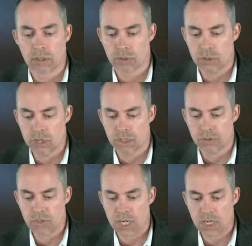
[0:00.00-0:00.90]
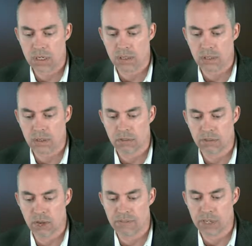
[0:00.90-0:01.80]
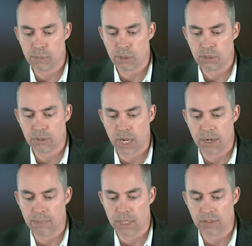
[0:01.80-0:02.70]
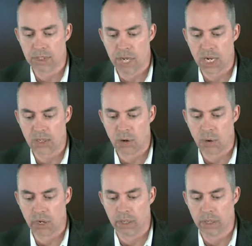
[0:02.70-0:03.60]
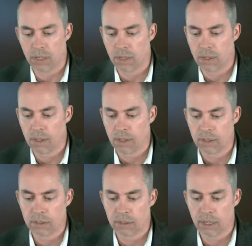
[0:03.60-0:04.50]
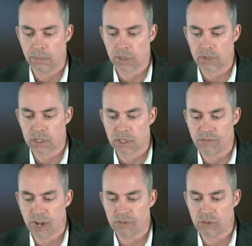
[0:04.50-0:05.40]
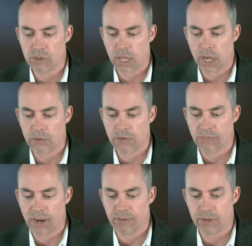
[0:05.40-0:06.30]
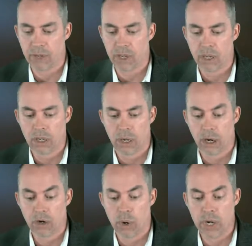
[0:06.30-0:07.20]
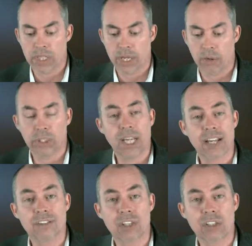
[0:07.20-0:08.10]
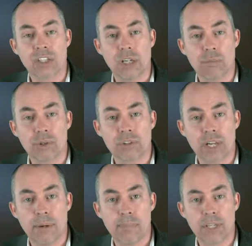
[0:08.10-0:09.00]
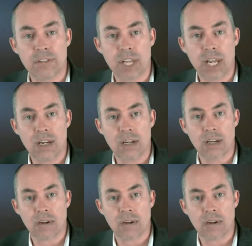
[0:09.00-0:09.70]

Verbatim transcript: So you can see 70% mint state coin, an MS65 is 2,500. A coin that only has 16% mint state,